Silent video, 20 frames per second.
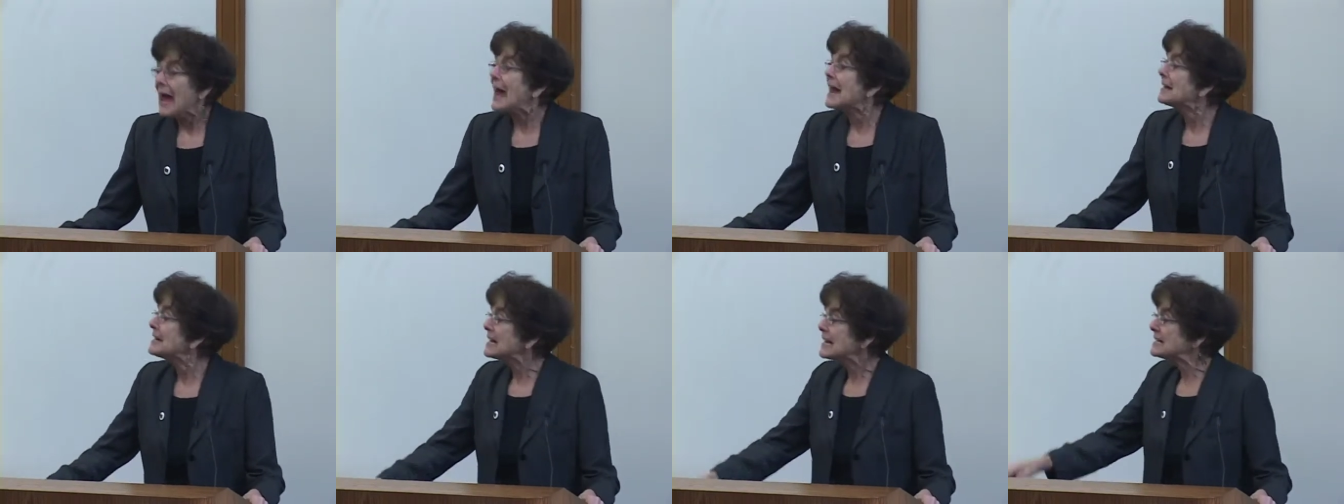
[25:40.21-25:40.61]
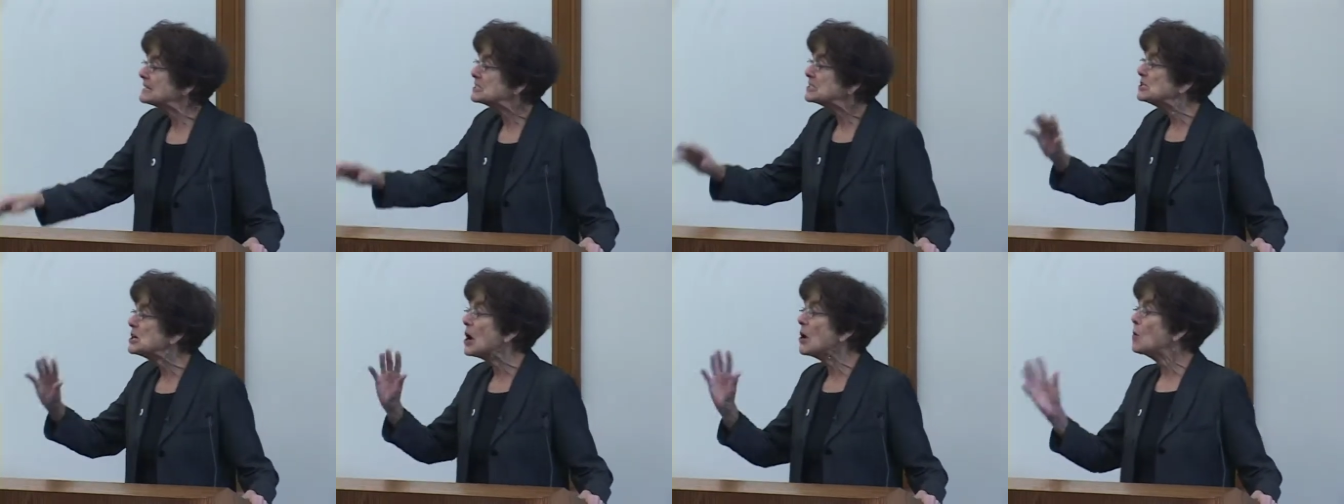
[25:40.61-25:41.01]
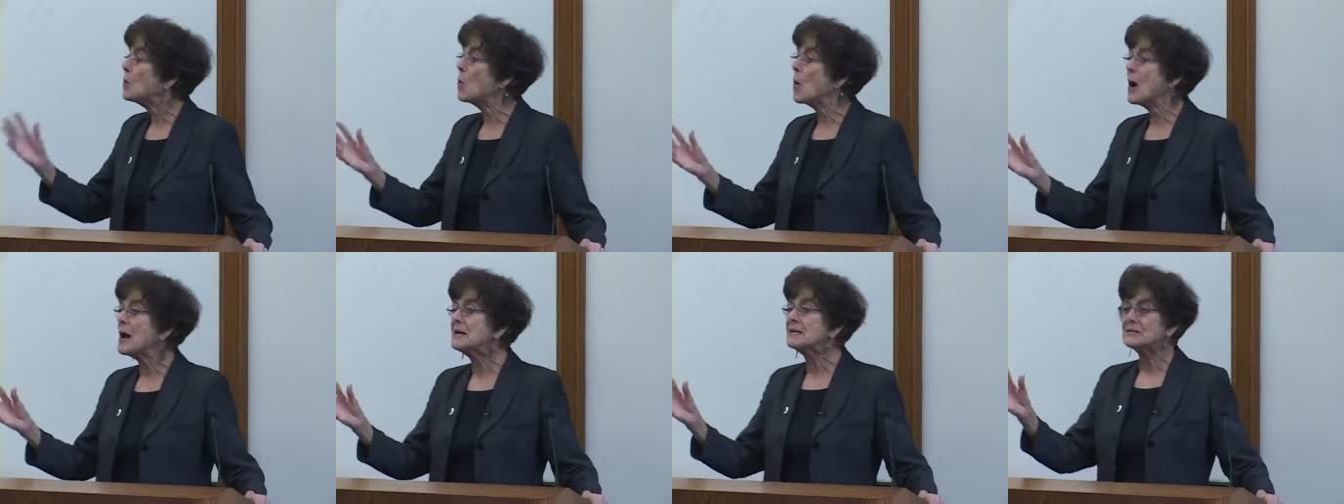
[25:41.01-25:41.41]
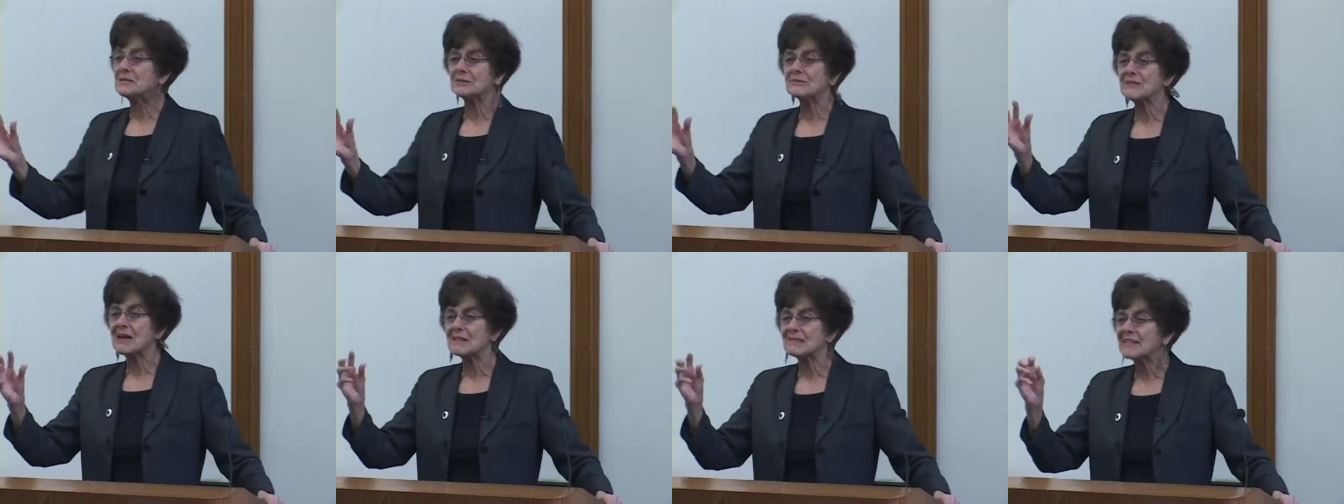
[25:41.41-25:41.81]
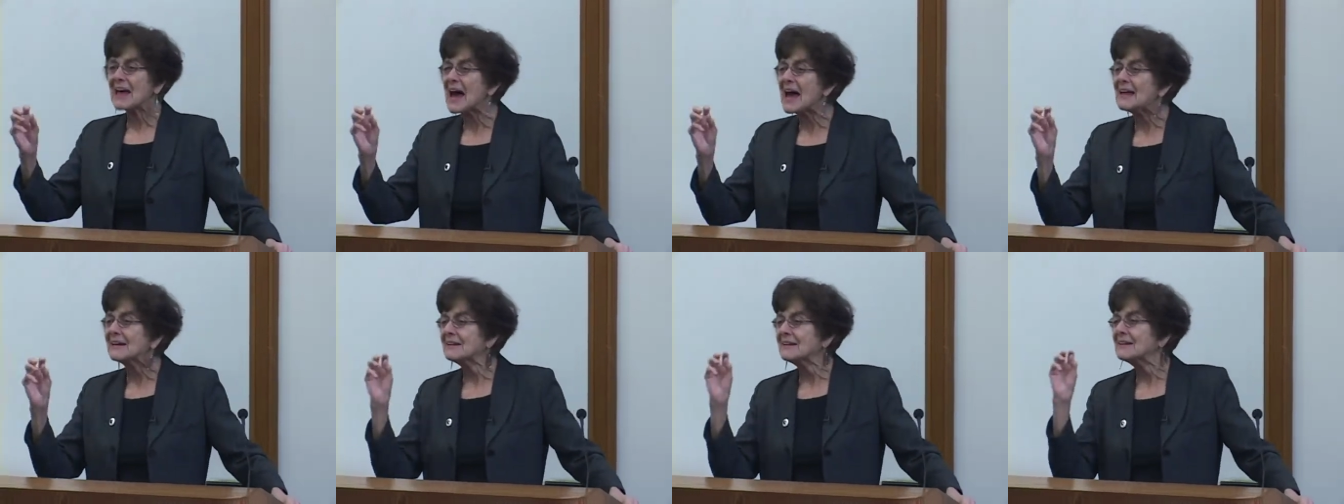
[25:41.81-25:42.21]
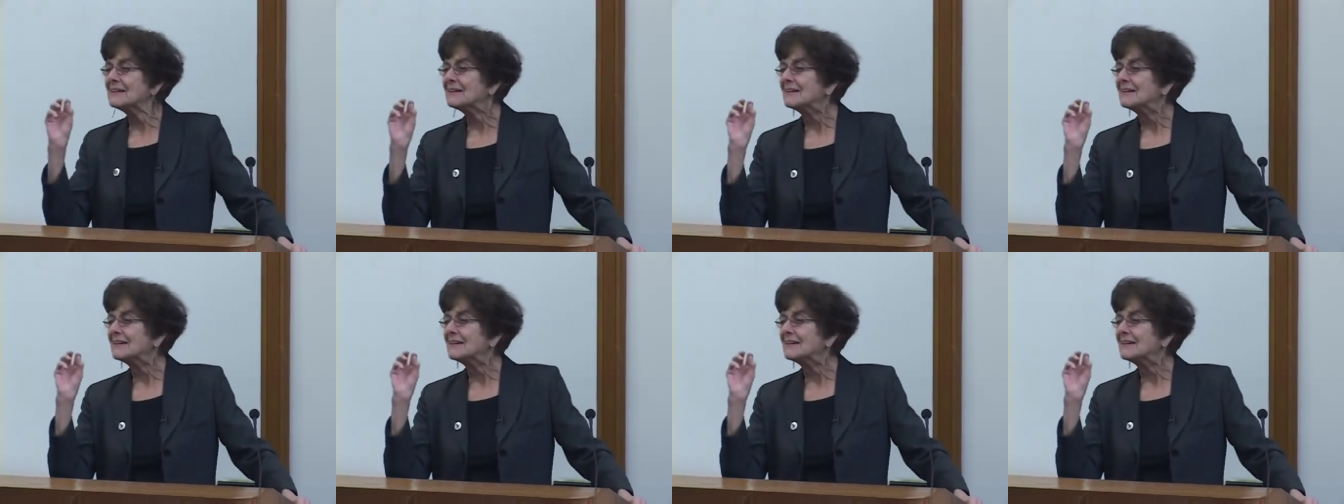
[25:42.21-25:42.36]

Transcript: And it's no wonder that that